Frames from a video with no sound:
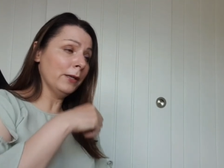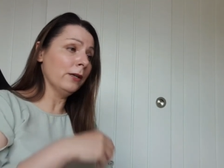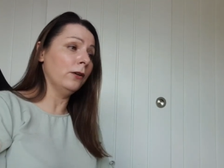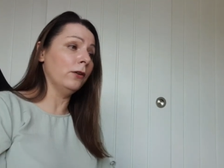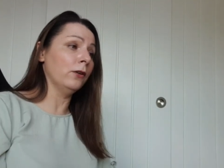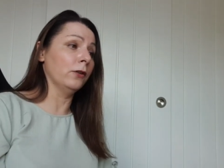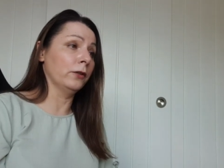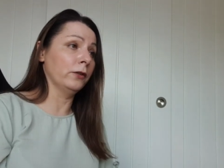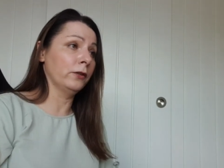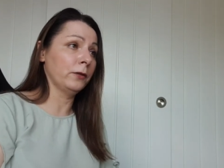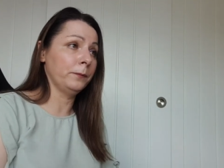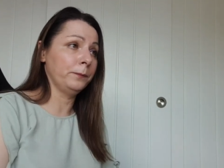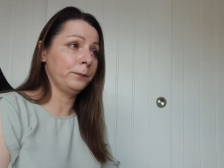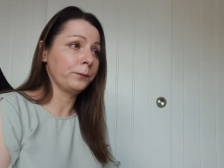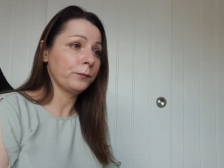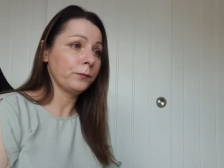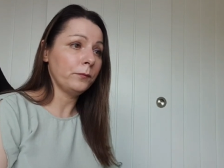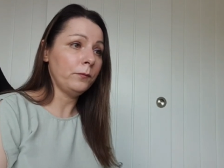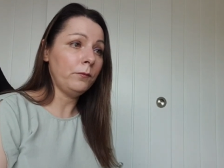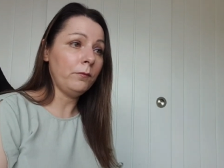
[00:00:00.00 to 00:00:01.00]
because
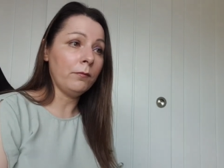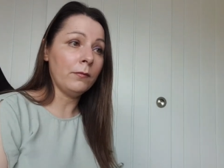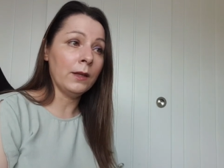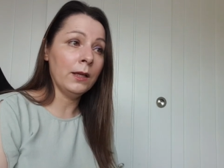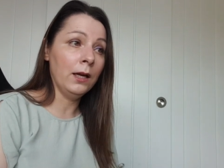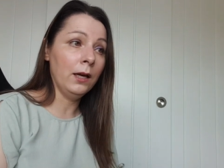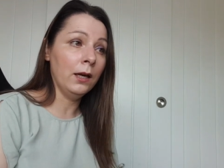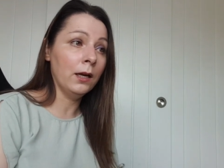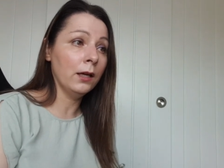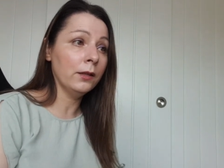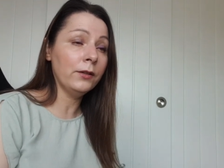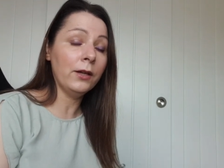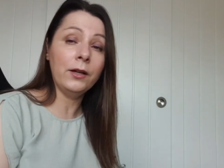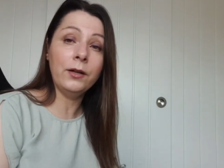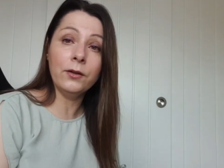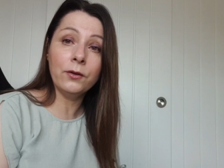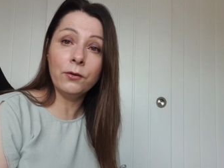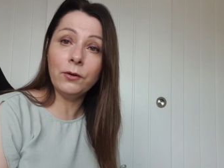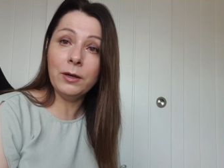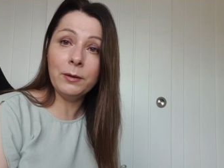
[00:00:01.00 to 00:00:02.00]
I
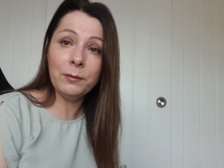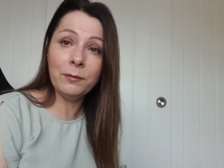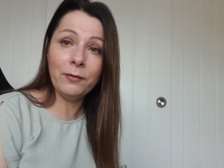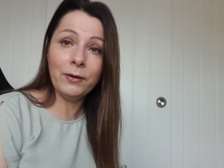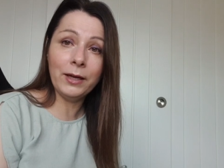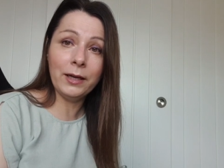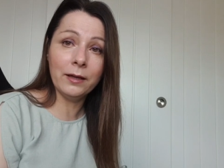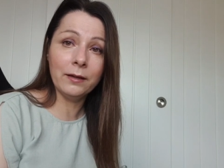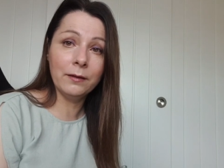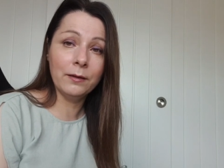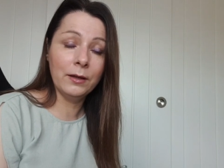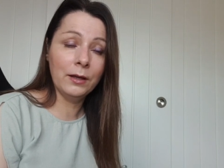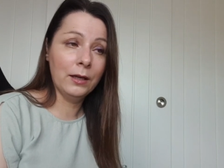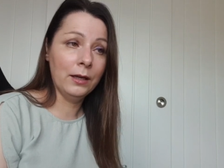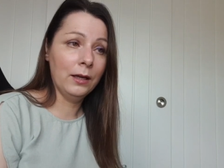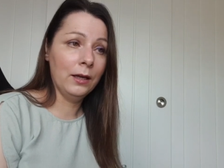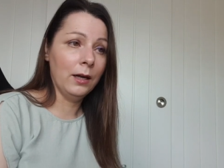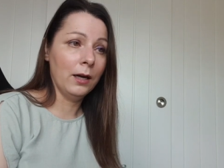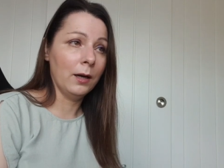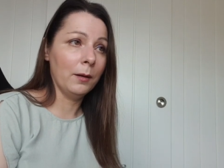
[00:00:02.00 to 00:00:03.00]
don't agree with it.
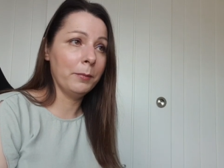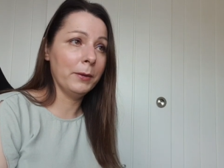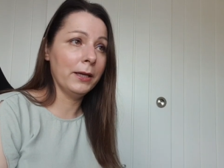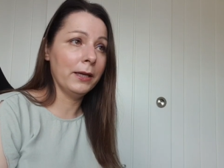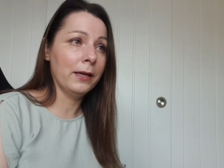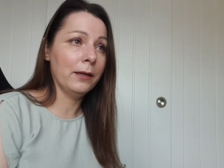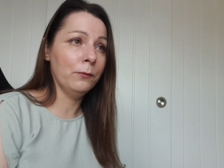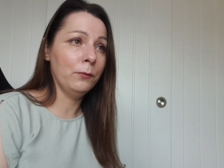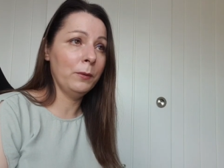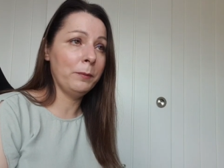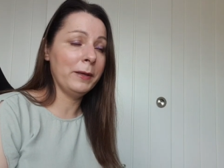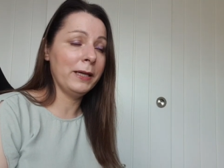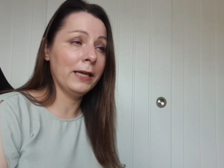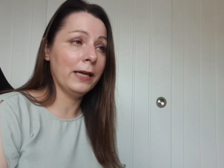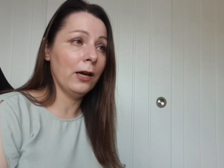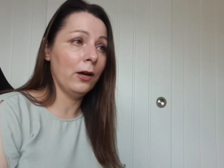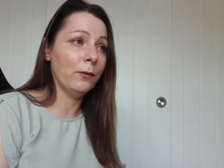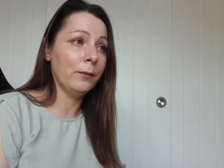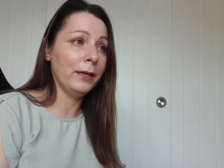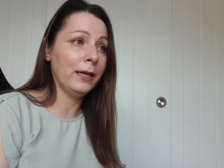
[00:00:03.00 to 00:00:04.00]
I've been we've
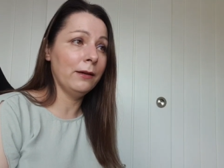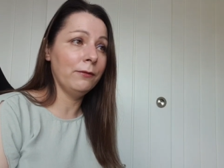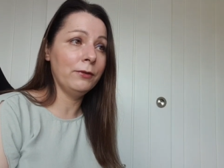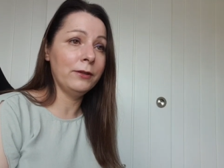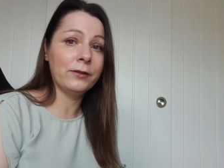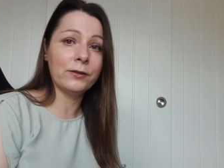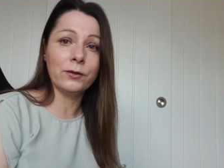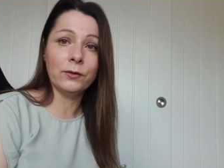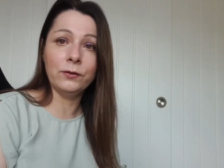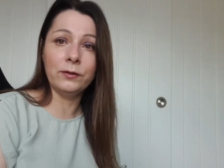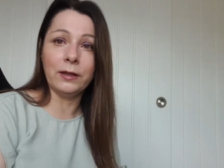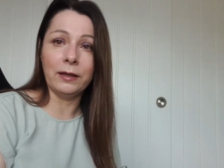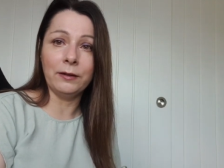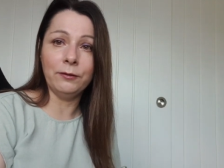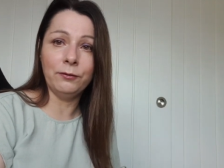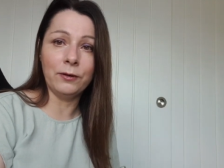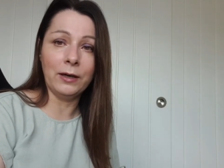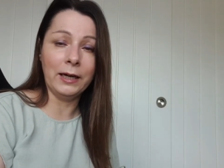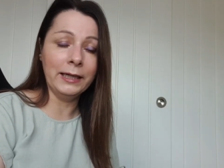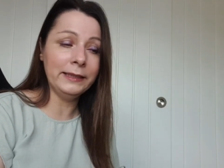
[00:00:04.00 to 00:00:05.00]
been going every
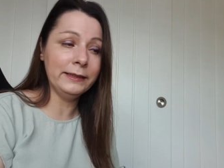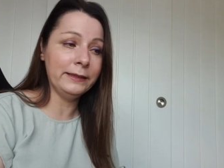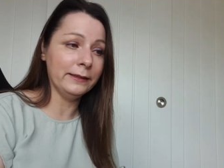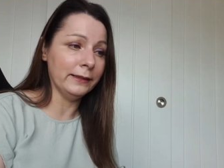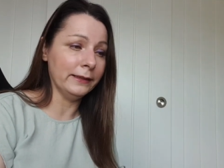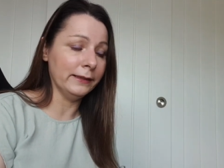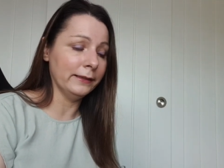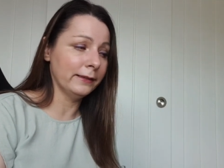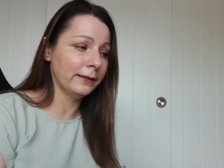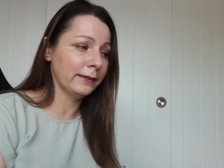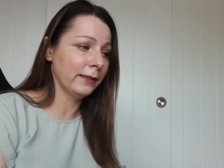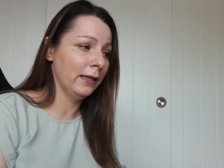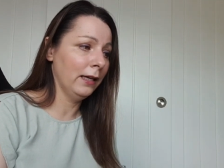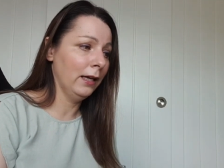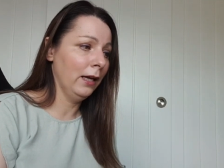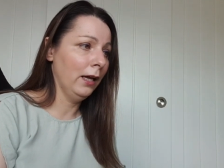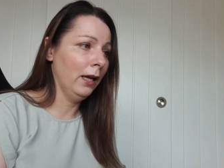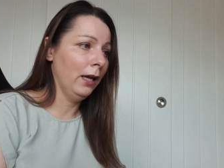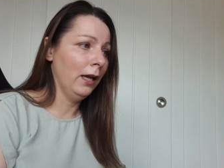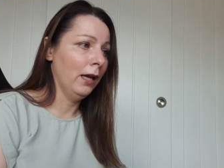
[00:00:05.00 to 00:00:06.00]
Sunday for ages.
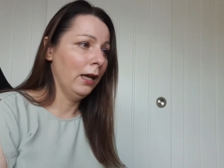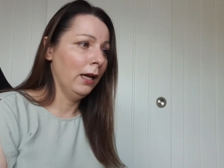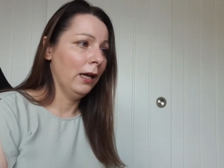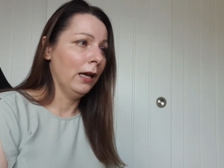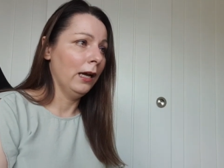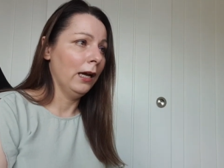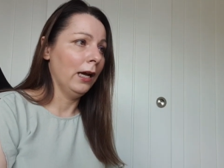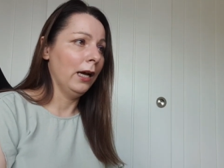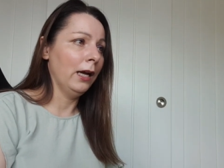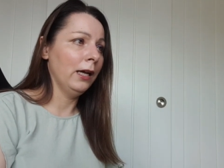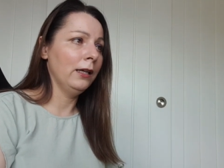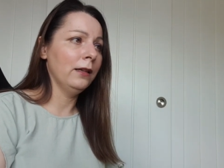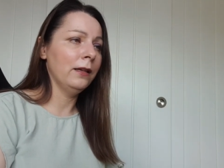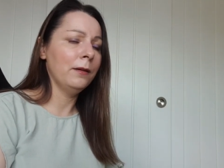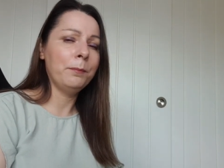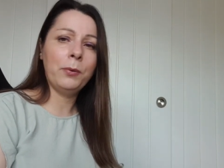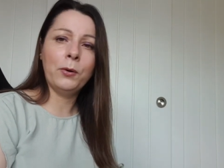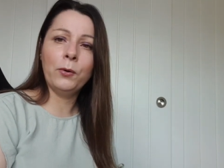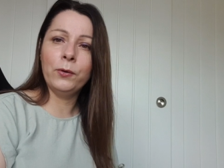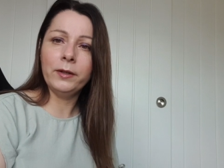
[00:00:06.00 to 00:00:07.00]

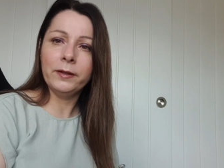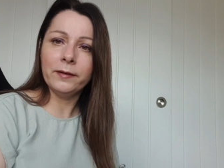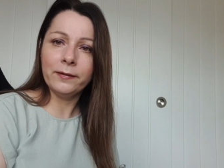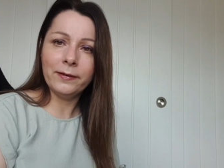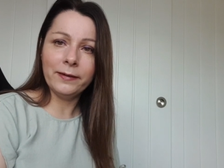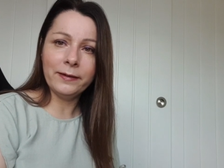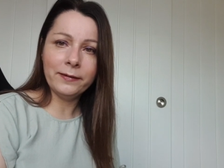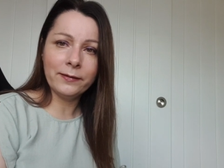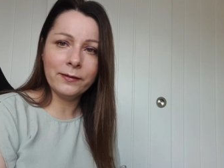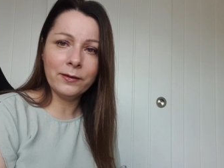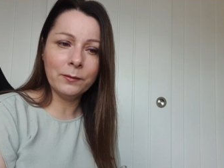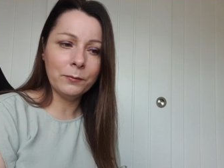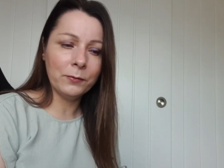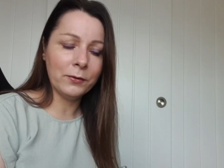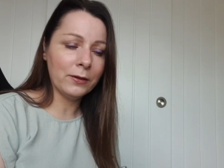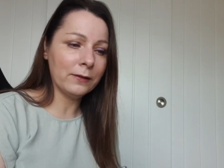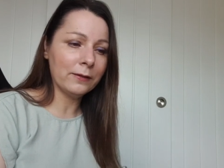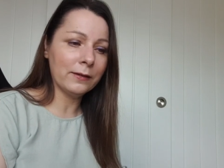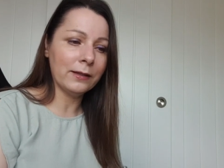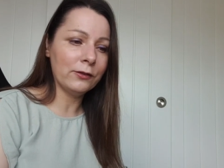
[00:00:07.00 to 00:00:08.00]
And the point system,
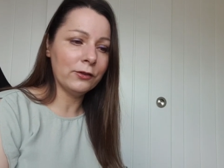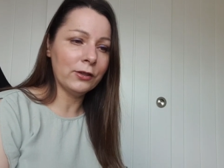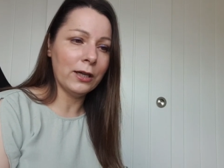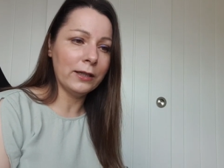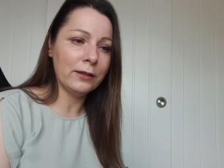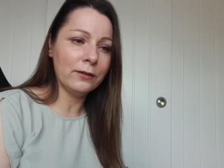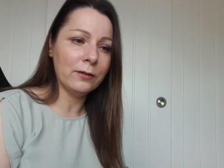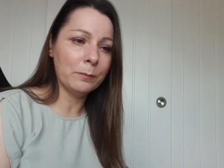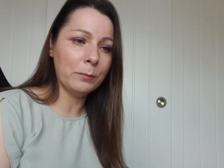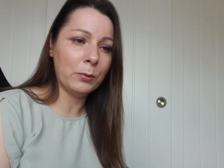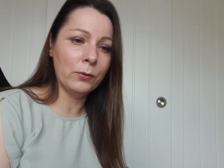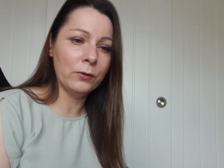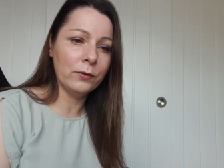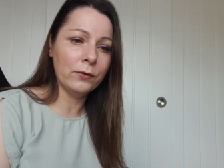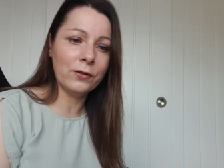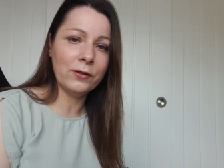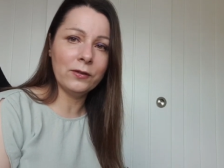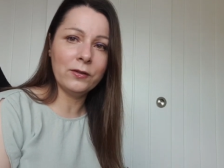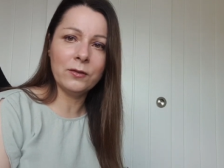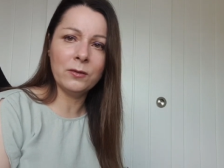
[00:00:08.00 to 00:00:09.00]
since they changed the
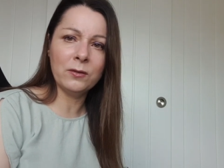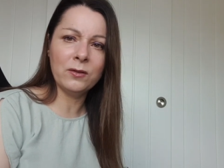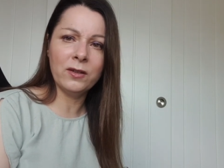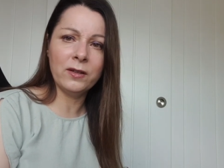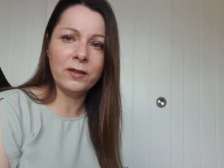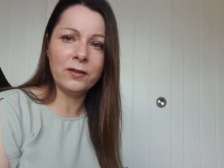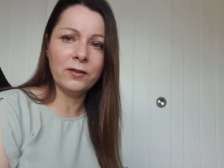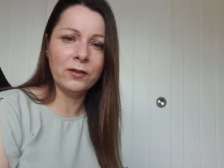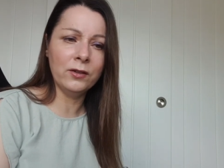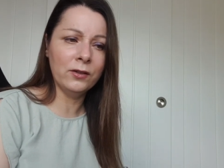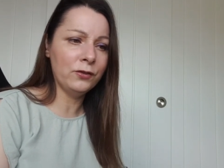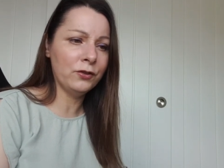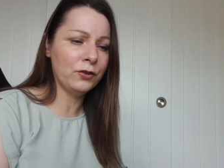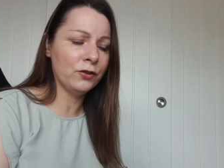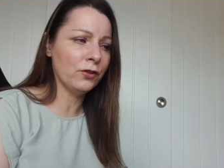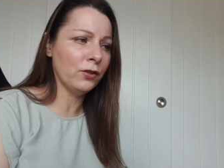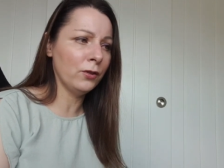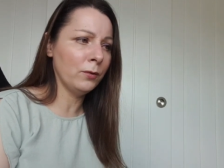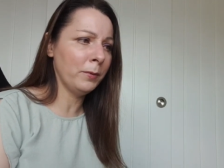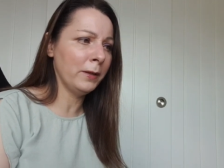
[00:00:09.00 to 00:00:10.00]
point system to this new
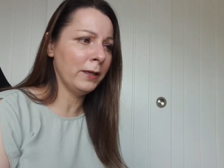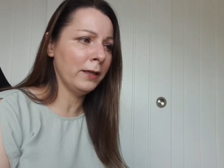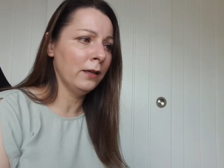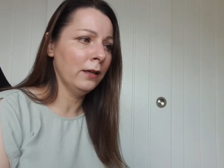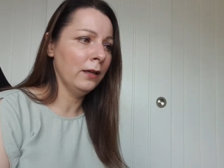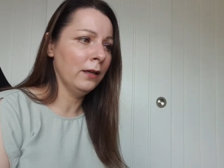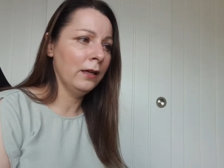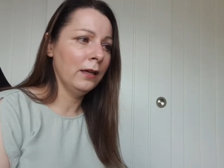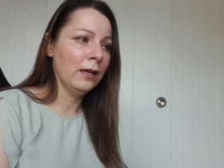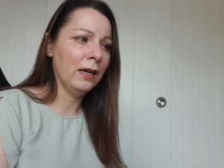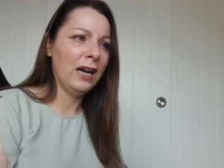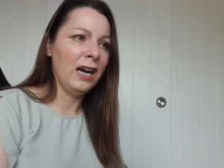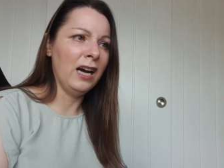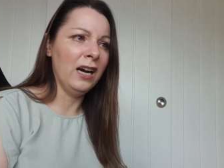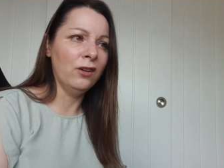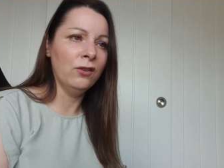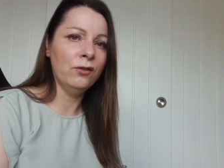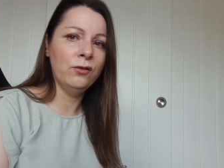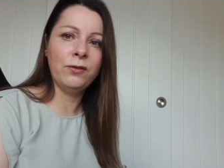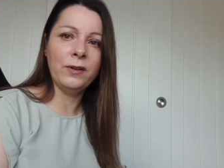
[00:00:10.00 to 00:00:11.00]
stupid
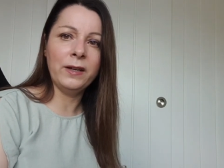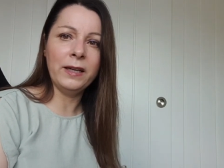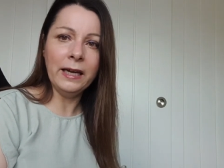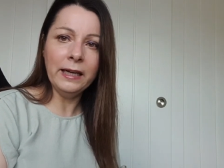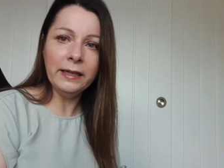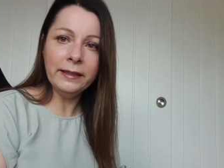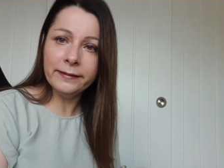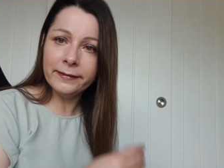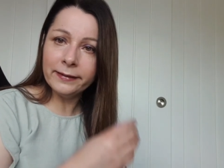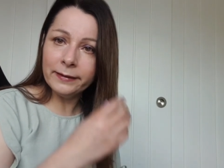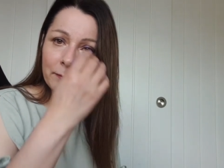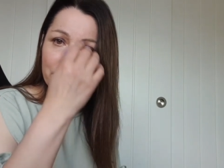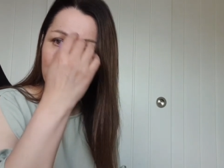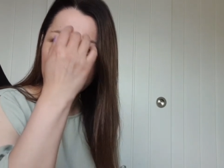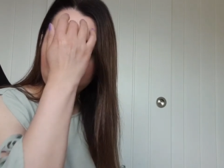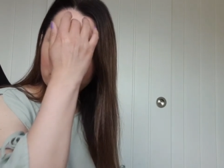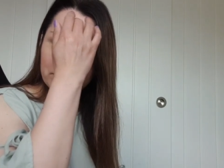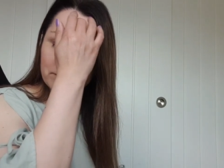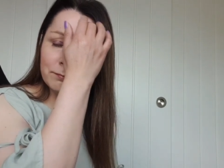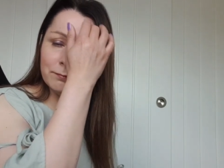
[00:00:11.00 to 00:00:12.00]
healthy
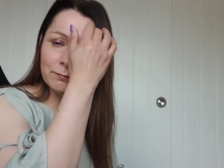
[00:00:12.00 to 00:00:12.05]
eating